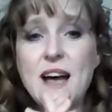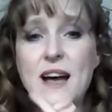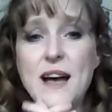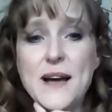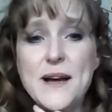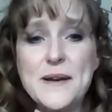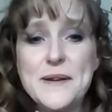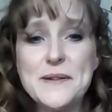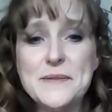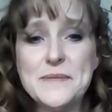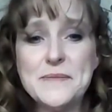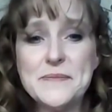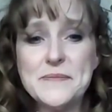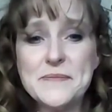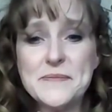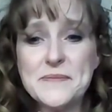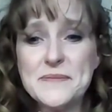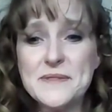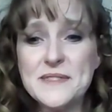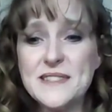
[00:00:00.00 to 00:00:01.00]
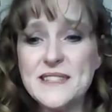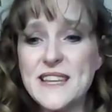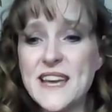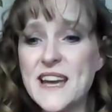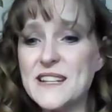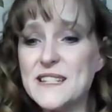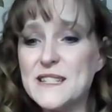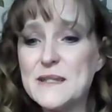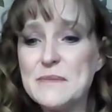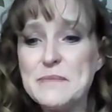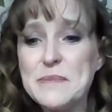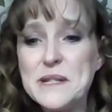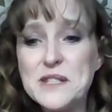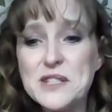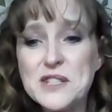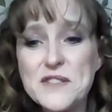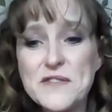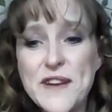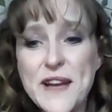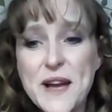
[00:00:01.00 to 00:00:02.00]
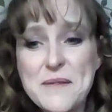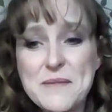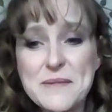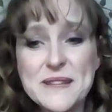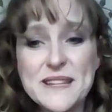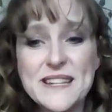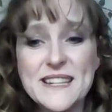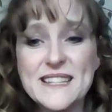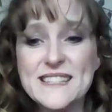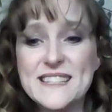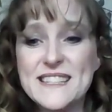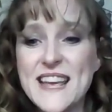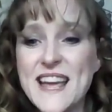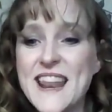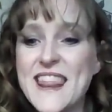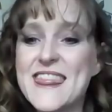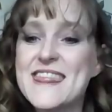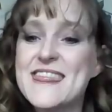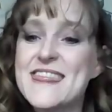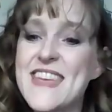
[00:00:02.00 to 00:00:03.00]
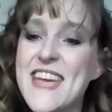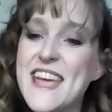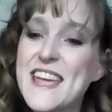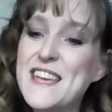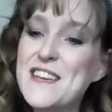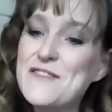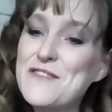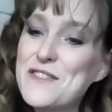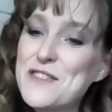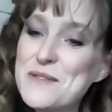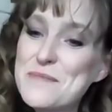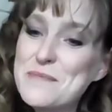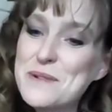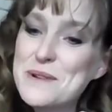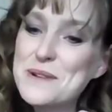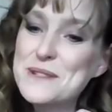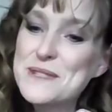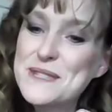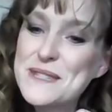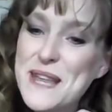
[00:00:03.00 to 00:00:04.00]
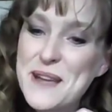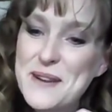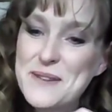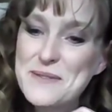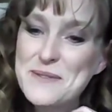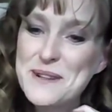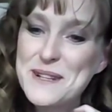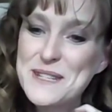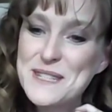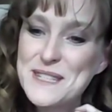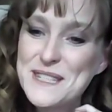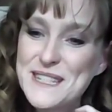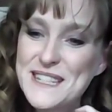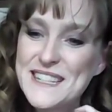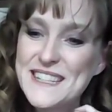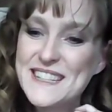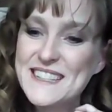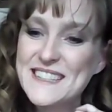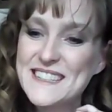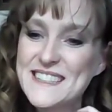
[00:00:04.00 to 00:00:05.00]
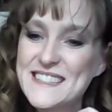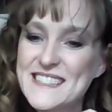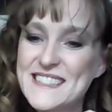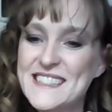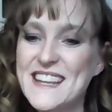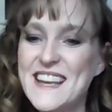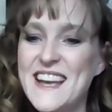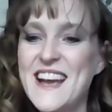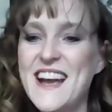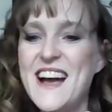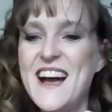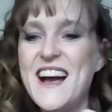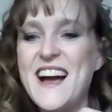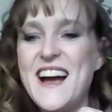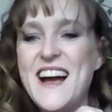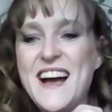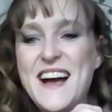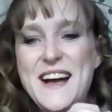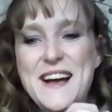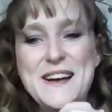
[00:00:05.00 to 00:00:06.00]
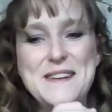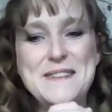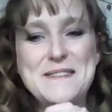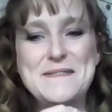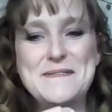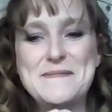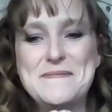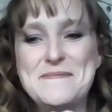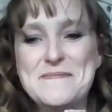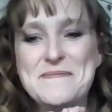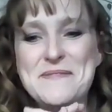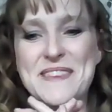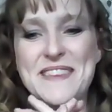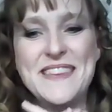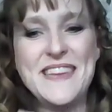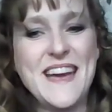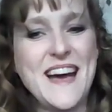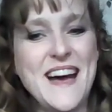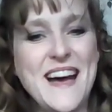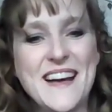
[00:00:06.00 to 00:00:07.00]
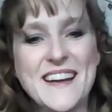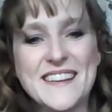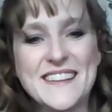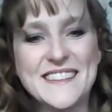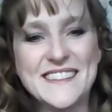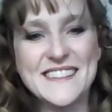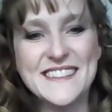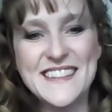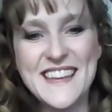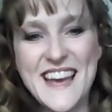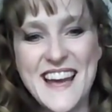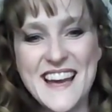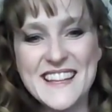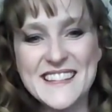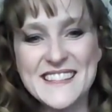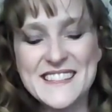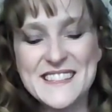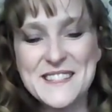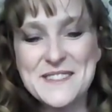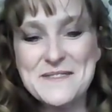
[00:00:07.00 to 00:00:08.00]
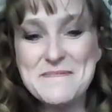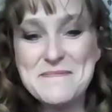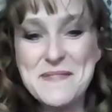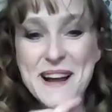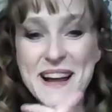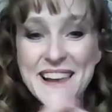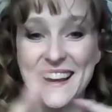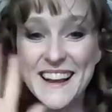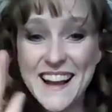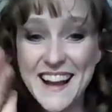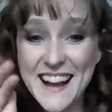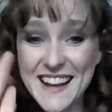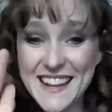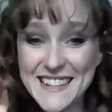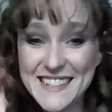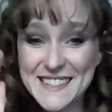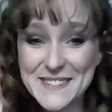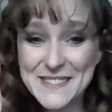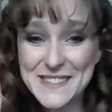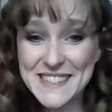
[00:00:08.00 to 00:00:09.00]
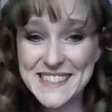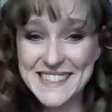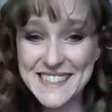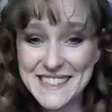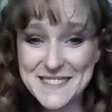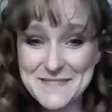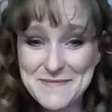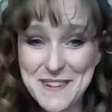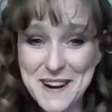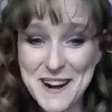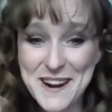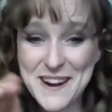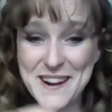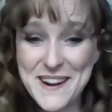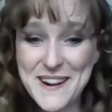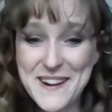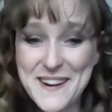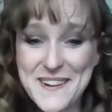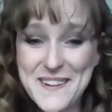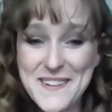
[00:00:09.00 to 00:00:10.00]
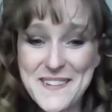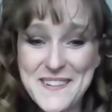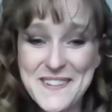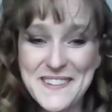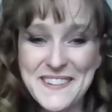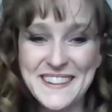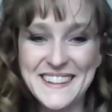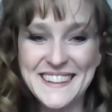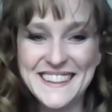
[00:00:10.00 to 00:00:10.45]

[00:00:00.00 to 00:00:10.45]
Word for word: Um, yeah, just build your families. And thank you for the birthday wishes. Um, yeah, yeah. So bye, guys. We'll see you tomorrow.